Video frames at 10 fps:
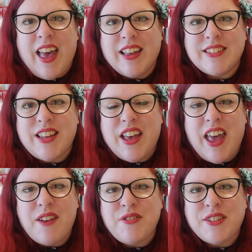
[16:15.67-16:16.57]
as
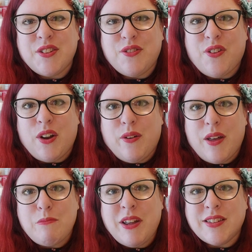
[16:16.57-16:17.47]
every single
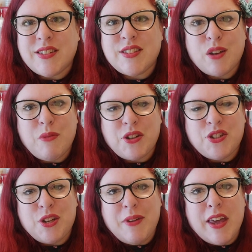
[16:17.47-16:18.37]
follower means so much
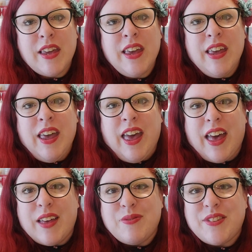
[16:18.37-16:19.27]
to me.
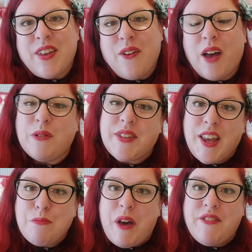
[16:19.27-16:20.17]
So I will
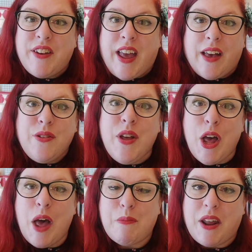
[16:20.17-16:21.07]
say goodbye for now,
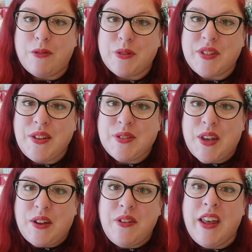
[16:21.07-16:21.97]
but I will see you
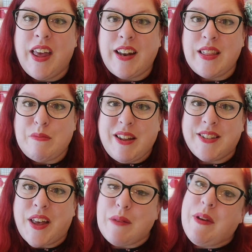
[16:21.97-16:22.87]
soon. And in the
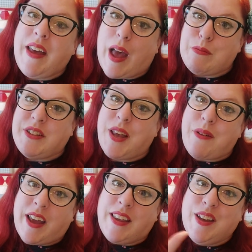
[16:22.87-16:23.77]
meantime, happy
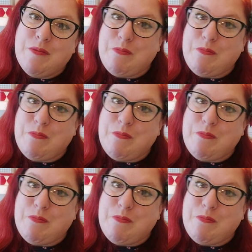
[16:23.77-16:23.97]
sewing.